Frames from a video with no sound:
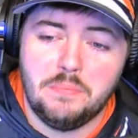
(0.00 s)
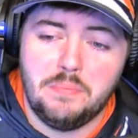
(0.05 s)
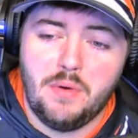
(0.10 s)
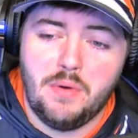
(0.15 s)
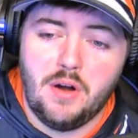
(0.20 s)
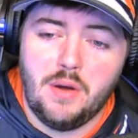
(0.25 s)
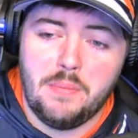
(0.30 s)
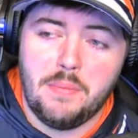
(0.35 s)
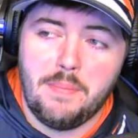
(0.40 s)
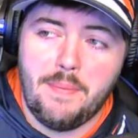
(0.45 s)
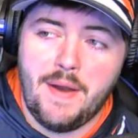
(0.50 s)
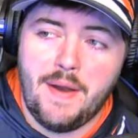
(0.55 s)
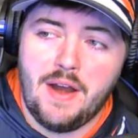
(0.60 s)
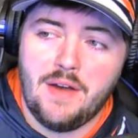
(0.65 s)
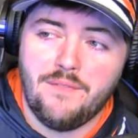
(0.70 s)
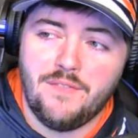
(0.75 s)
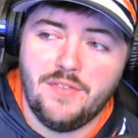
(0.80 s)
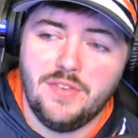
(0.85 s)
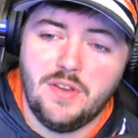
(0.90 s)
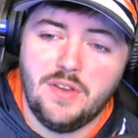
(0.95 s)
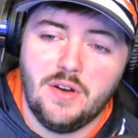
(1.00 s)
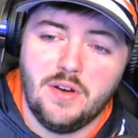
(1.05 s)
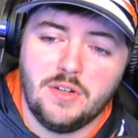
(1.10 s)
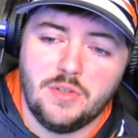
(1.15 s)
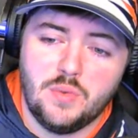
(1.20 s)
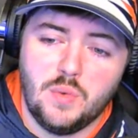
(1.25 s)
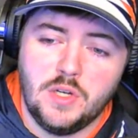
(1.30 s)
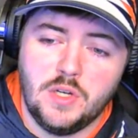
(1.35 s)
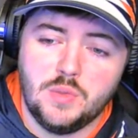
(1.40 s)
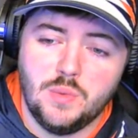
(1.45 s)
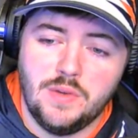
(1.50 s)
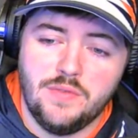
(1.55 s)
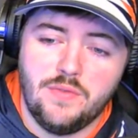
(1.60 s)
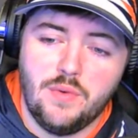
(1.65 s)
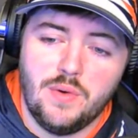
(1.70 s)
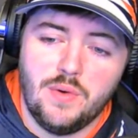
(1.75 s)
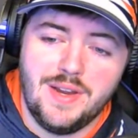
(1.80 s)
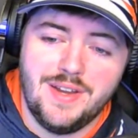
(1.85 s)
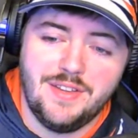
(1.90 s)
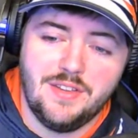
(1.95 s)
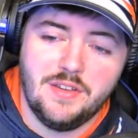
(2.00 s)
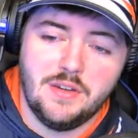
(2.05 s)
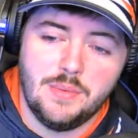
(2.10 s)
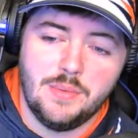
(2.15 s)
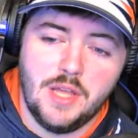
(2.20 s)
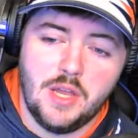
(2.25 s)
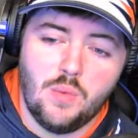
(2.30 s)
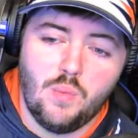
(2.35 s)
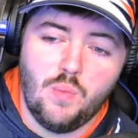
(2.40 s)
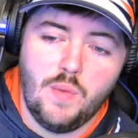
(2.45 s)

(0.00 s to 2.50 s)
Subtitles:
are preparing for their 2024 NCAA